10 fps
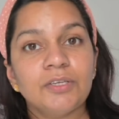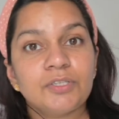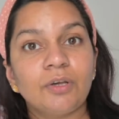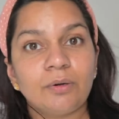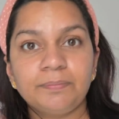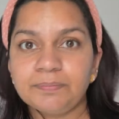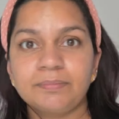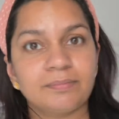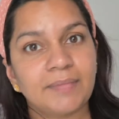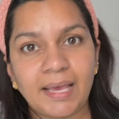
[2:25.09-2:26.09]
So
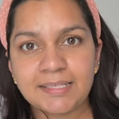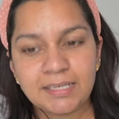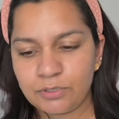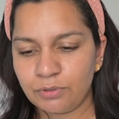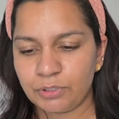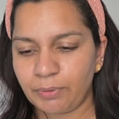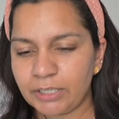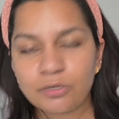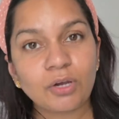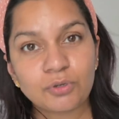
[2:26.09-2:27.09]
as I told you, I
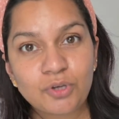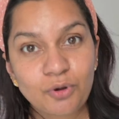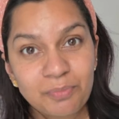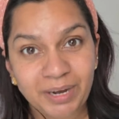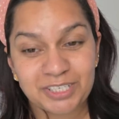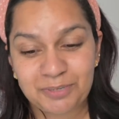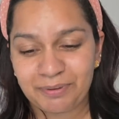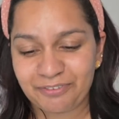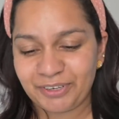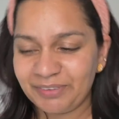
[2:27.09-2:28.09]
talked too much
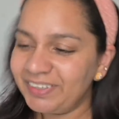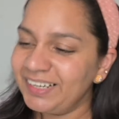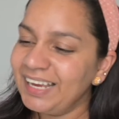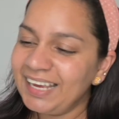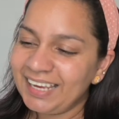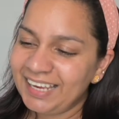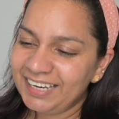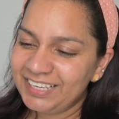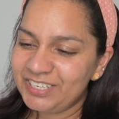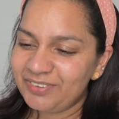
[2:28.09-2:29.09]
before even
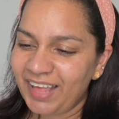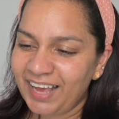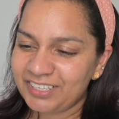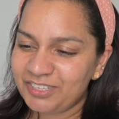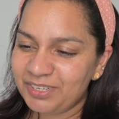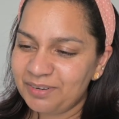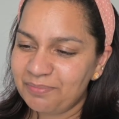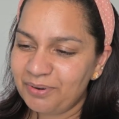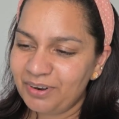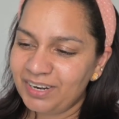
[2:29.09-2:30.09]
getting into the actual
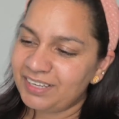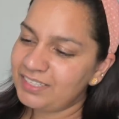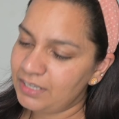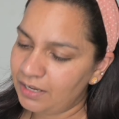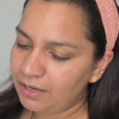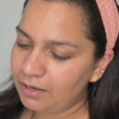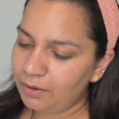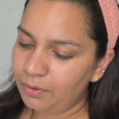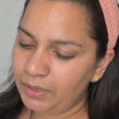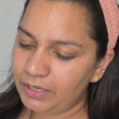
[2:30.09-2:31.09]
product.
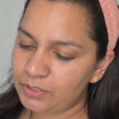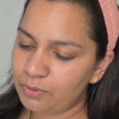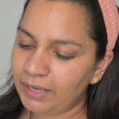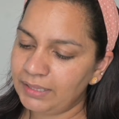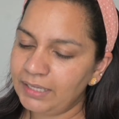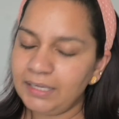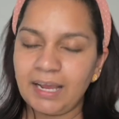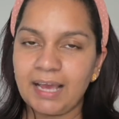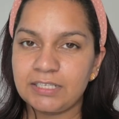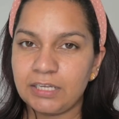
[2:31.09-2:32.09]
Okay, so I think it
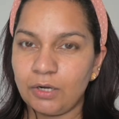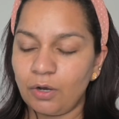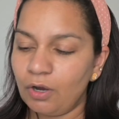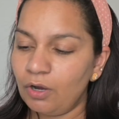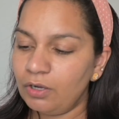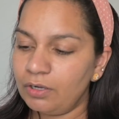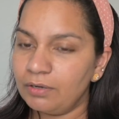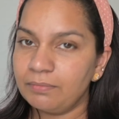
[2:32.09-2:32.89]
has a lock.